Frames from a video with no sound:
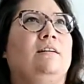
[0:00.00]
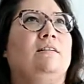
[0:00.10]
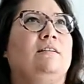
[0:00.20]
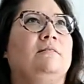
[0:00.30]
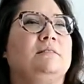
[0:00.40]

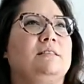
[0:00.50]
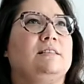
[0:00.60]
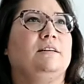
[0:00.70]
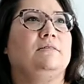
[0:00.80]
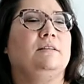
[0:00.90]
oh, what's the
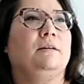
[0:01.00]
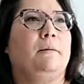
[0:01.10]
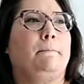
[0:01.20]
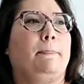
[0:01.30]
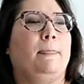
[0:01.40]
stout?
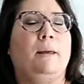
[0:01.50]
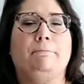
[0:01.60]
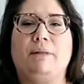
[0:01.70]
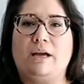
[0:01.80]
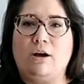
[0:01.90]

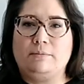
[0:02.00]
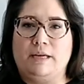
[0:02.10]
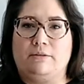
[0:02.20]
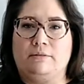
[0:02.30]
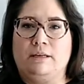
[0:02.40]
Black Hop
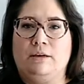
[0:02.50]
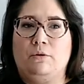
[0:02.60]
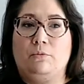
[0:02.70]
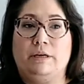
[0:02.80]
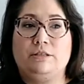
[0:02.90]
Down.
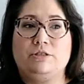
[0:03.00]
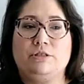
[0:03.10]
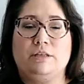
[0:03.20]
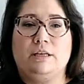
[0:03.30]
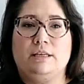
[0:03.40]

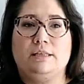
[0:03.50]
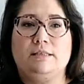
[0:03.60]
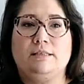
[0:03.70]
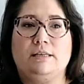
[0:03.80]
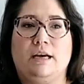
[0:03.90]
which
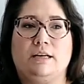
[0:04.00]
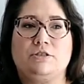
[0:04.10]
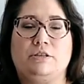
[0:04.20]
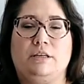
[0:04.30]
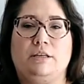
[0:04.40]
is
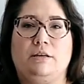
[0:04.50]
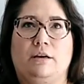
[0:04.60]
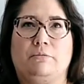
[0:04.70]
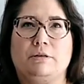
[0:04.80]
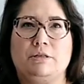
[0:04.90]
actually
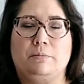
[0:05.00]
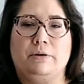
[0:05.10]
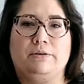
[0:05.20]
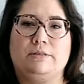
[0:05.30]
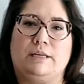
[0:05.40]
a Russian
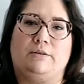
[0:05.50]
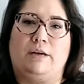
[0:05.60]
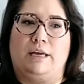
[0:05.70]
Imperial Stout,